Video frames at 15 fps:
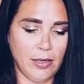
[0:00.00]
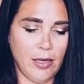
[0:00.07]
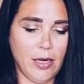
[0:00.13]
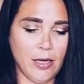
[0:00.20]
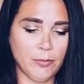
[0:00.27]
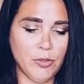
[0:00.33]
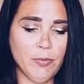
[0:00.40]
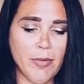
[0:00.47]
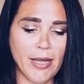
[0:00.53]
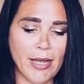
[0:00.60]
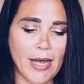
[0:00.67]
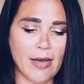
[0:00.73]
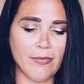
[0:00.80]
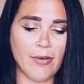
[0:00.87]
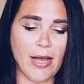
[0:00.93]
Um, you may
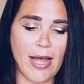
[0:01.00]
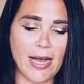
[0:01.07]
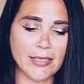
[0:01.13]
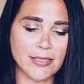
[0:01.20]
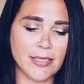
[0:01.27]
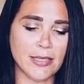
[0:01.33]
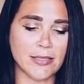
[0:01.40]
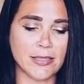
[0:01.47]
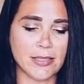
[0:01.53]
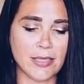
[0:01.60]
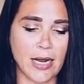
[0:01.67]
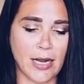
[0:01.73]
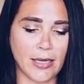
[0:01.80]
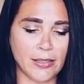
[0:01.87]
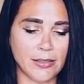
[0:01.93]
have assets
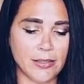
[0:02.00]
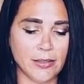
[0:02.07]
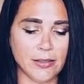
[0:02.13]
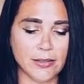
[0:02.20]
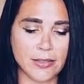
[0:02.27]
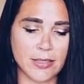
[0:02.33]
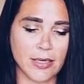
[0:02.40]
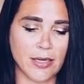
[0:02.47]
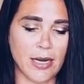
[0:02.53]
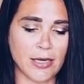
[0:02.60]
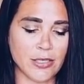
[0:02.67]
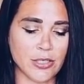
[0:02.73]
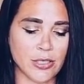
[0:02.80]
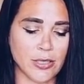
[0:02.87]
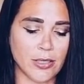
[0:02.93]
tied to this
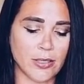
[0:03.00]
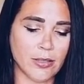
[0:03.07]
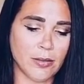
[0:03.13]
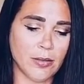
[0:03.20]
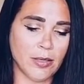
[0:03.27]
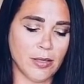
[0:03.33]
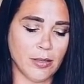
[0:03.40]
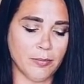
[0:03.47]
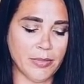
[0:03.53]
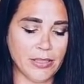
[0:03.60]
connection uh,